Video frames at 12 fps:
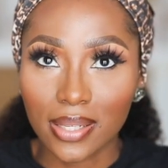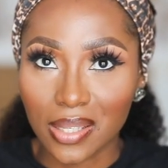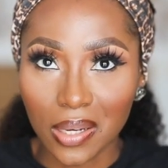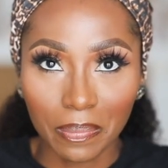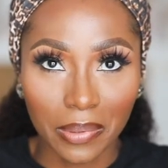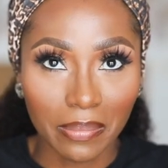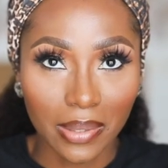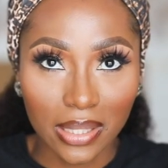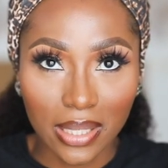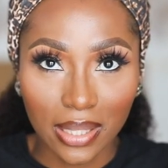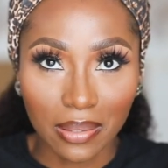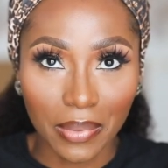it's
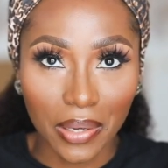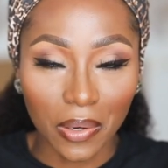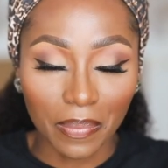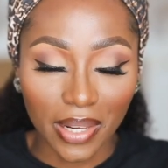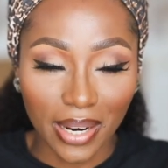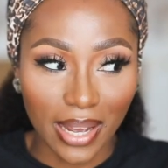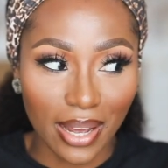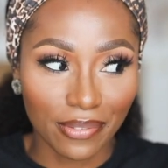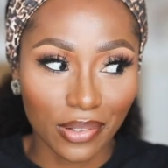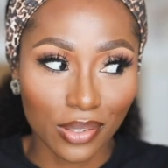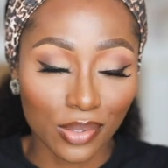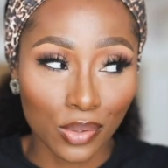complemented the makeup that I have
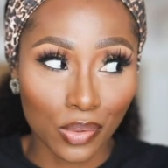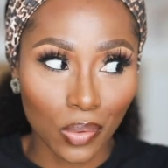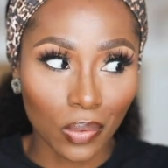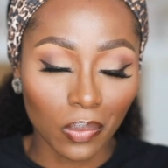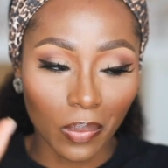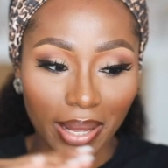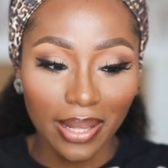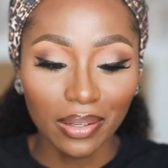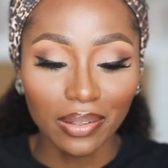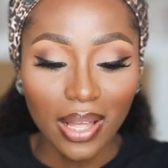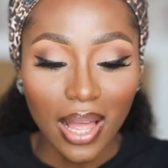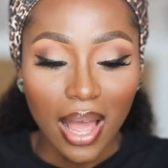on so
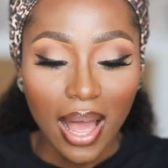well.